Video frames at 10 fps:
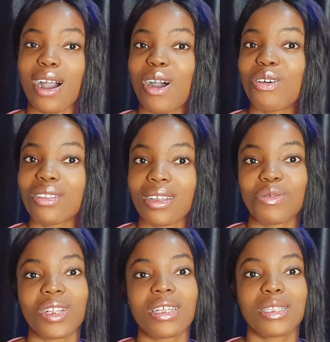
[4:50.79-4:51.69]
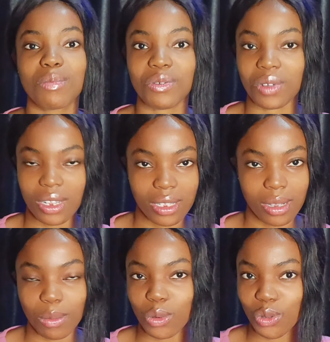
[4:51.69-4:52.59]
how then will it be
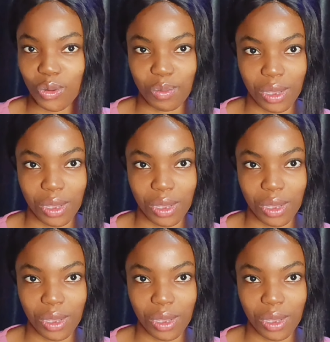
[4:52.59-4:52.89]
relatable to